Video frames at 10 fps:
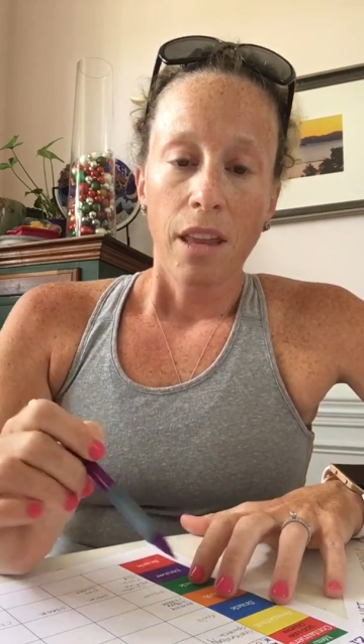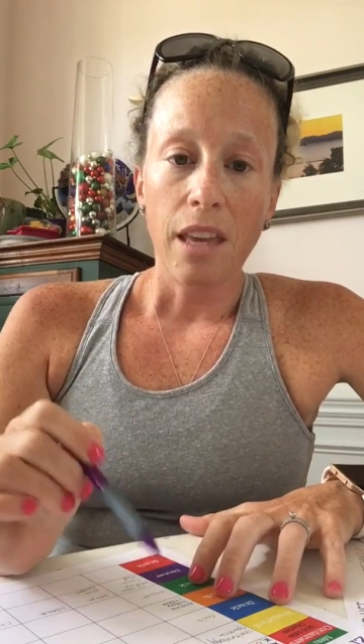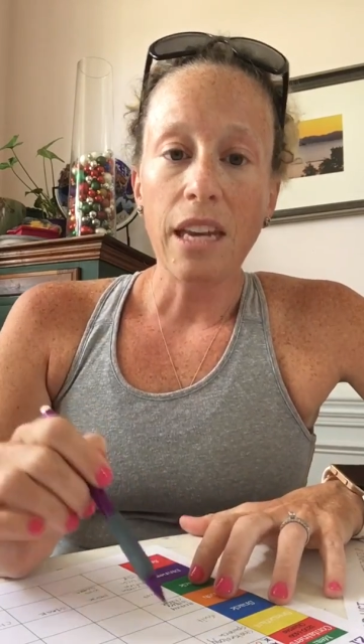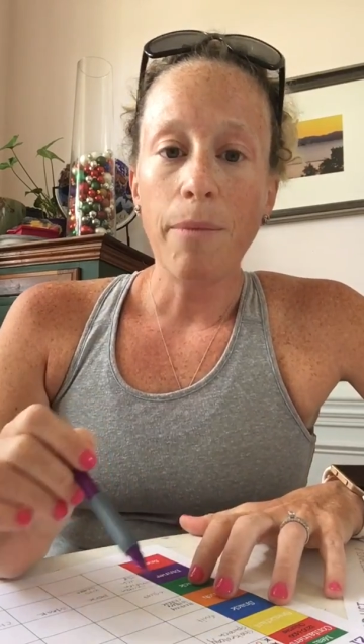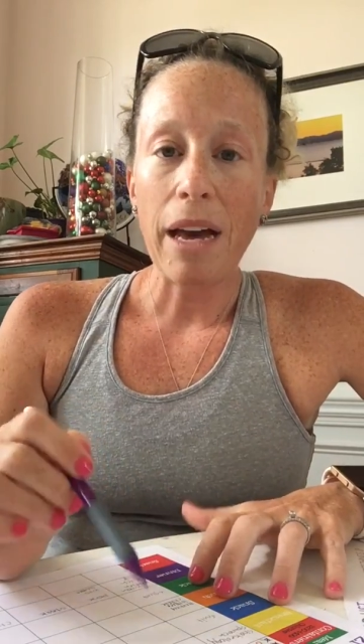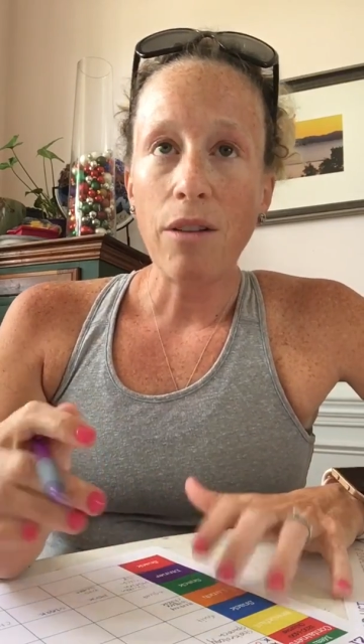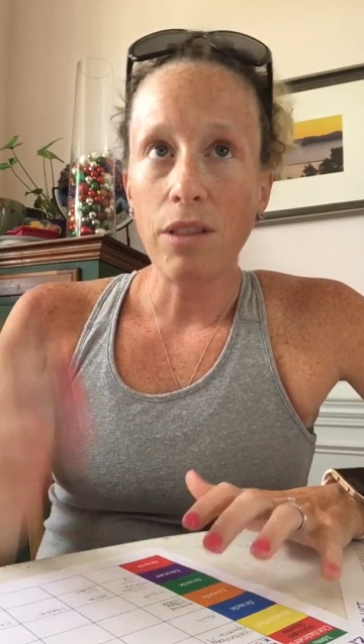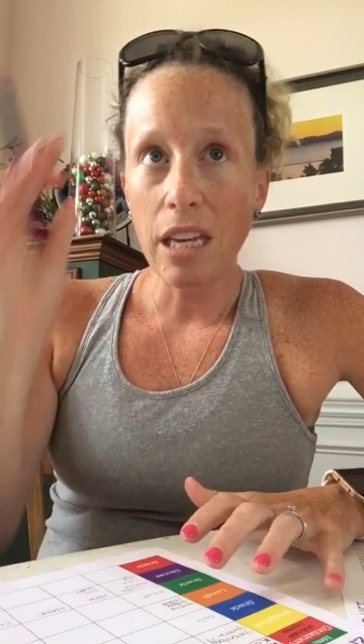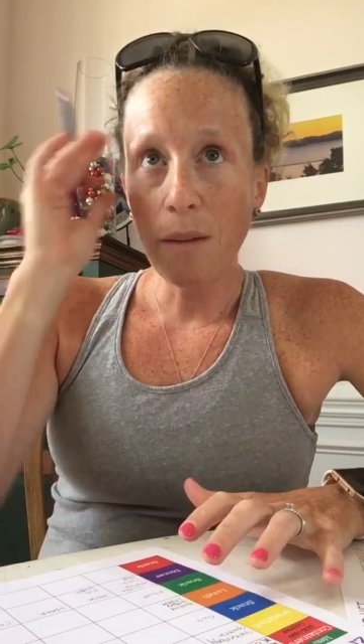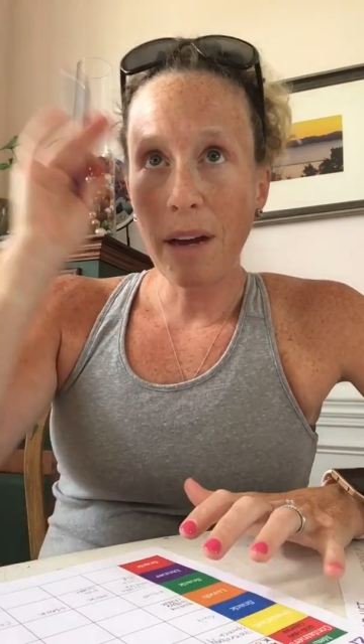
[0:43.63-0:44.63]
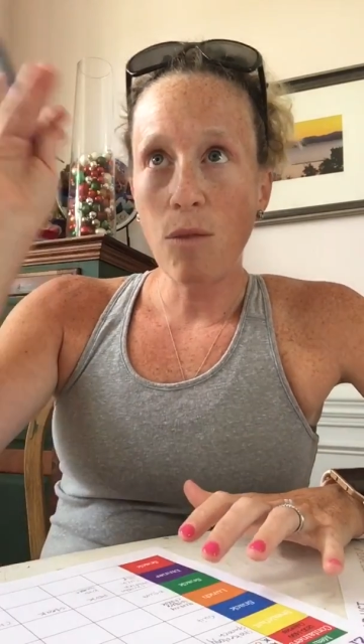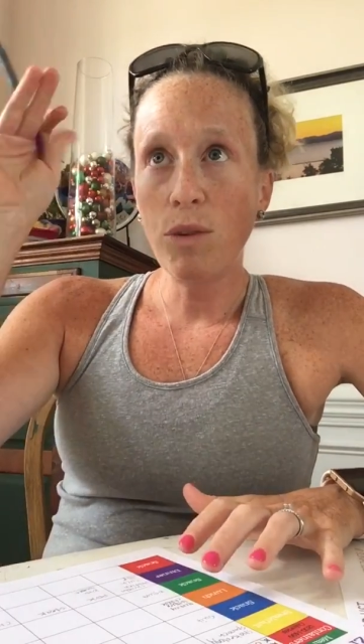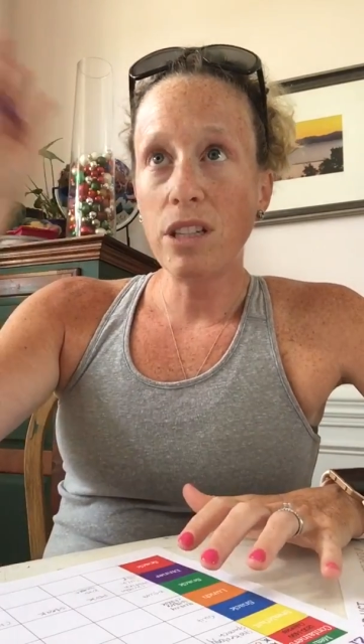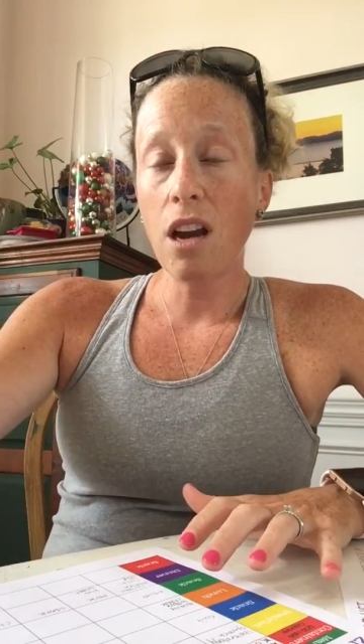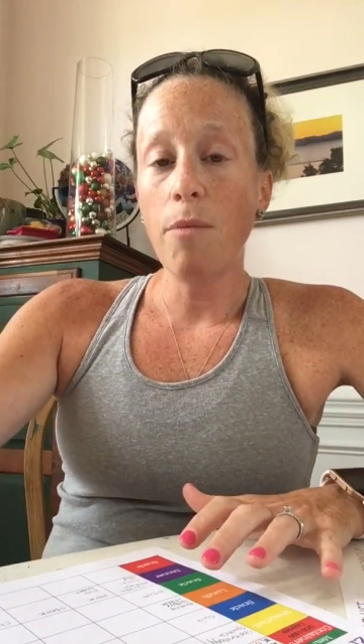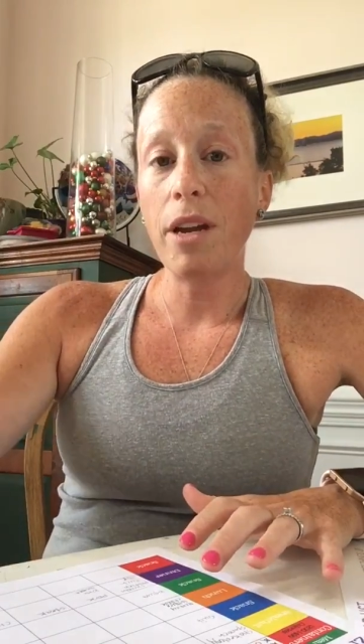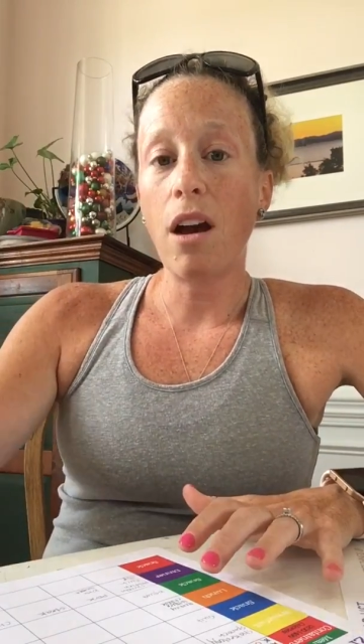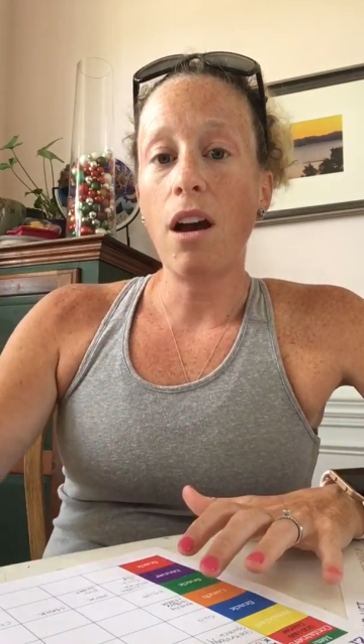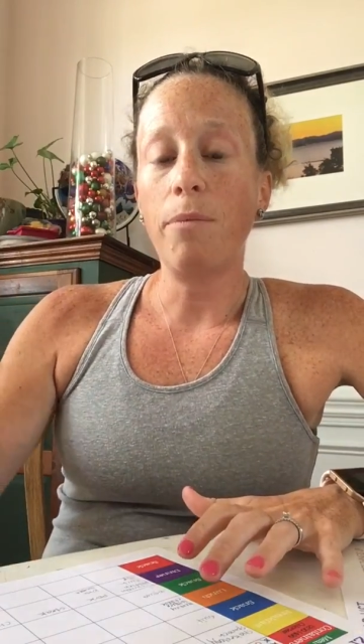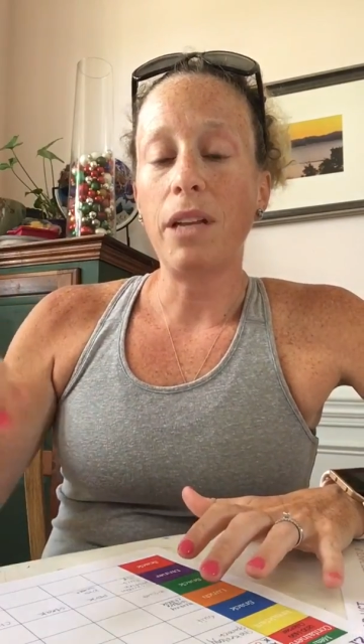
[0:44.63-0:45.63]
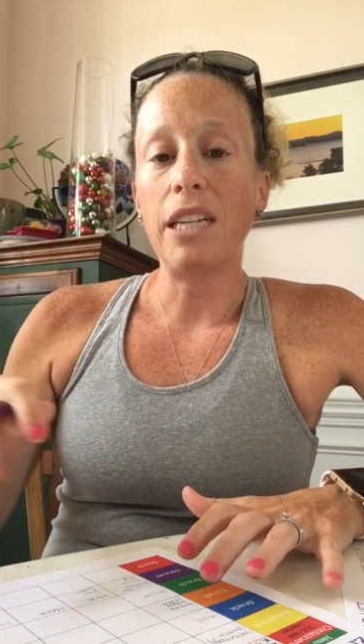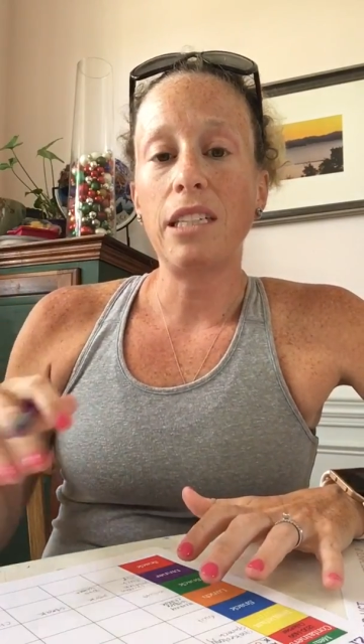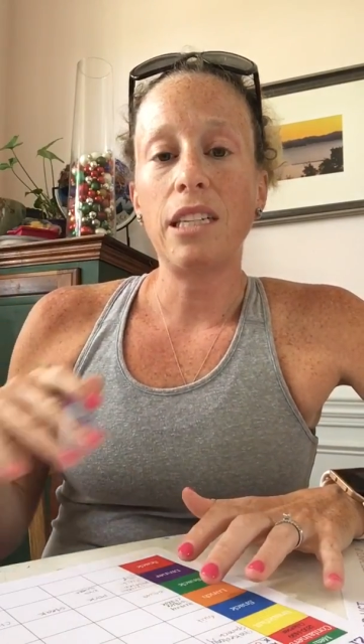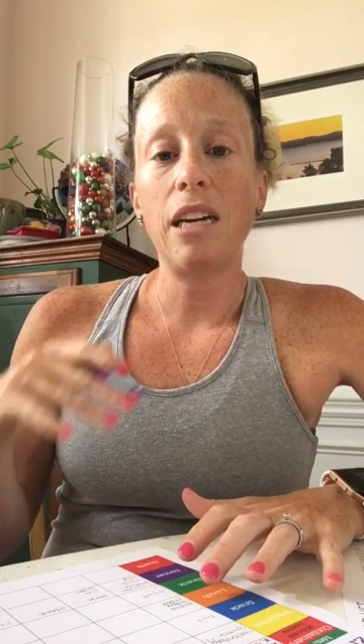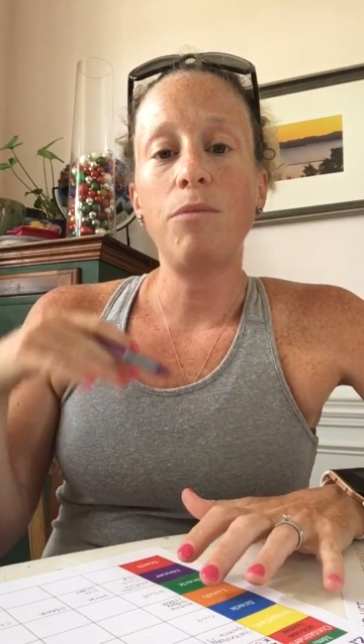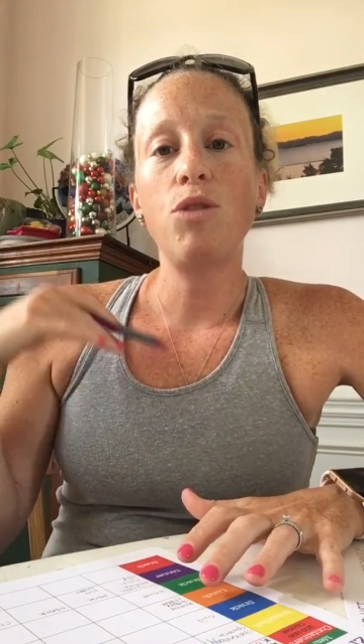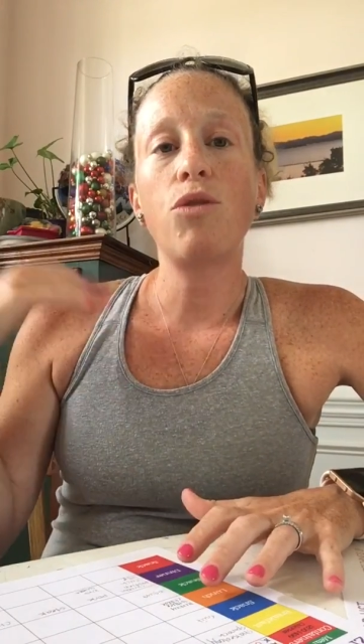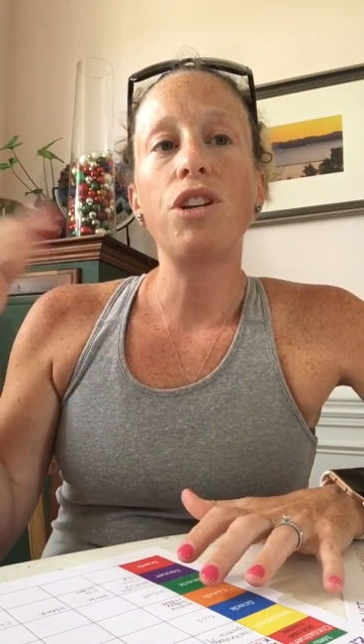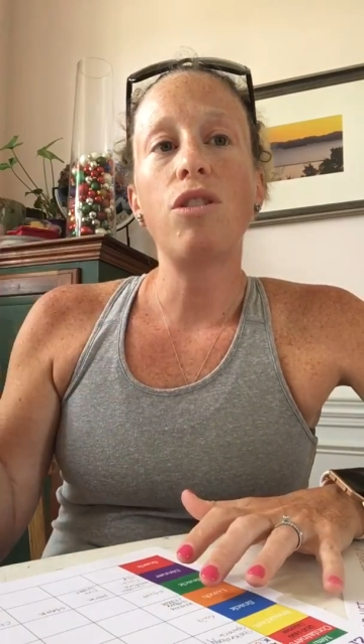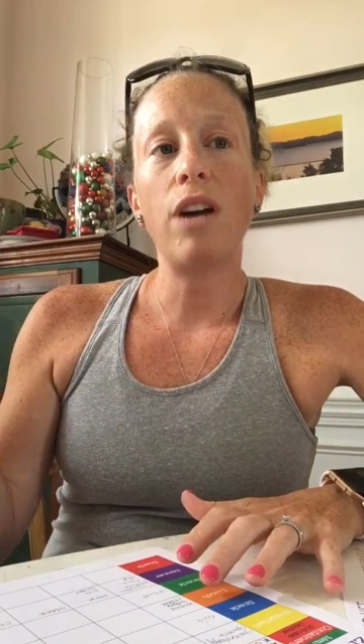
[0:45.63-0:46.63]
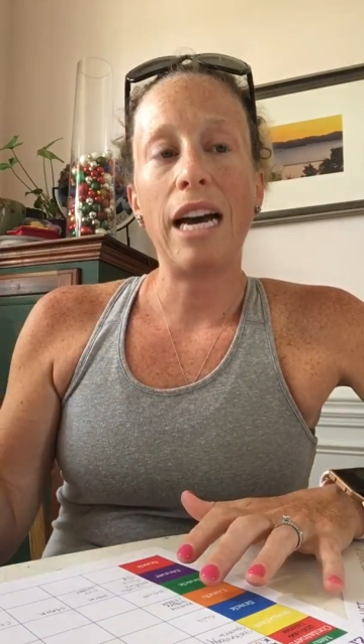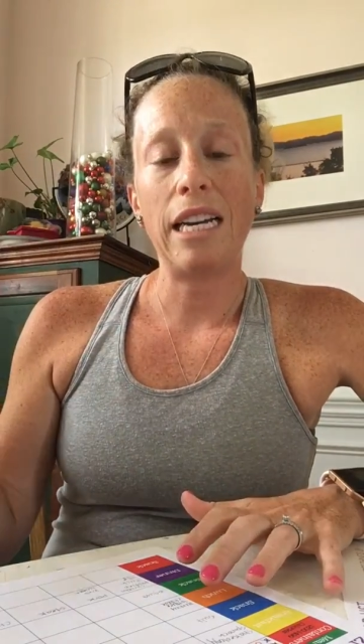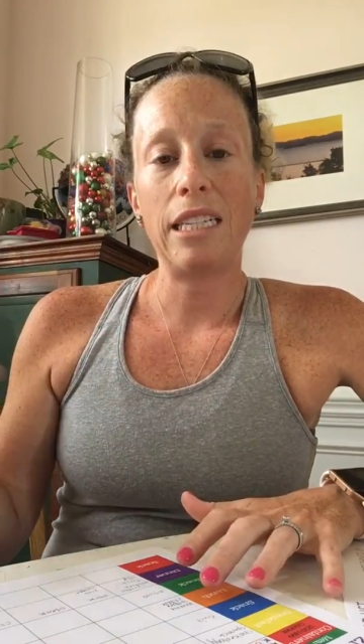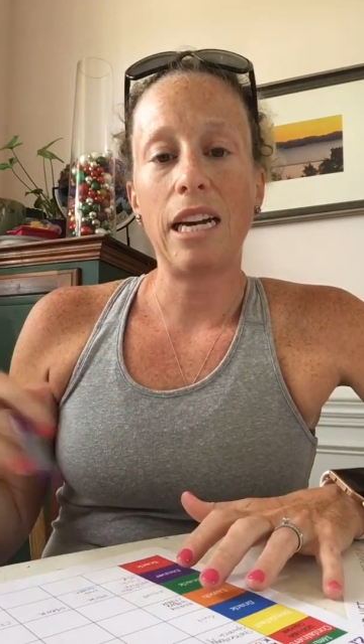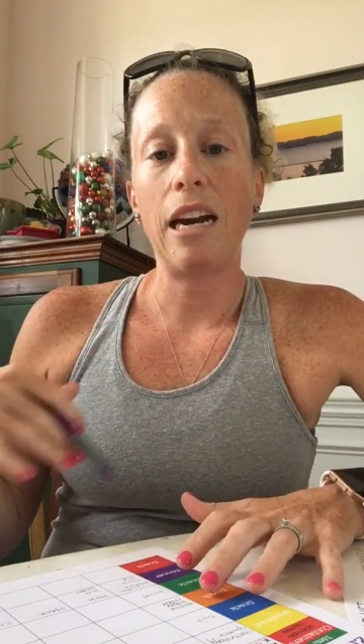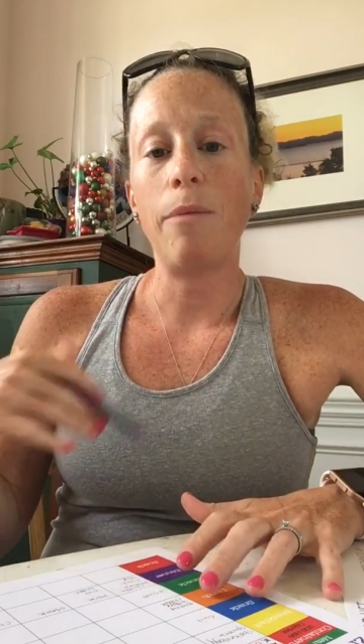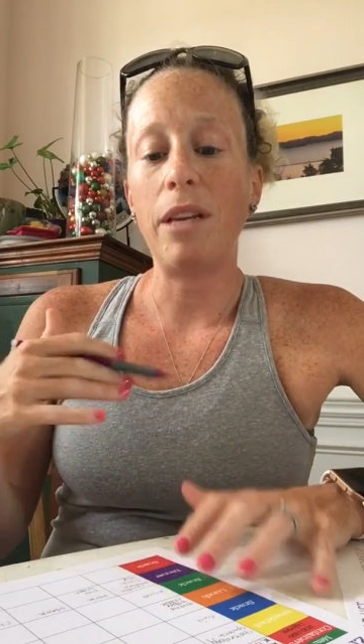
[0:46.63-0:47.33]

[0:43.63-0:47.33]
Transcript: Think about what's coming up. Lots of times you already know ahead of time.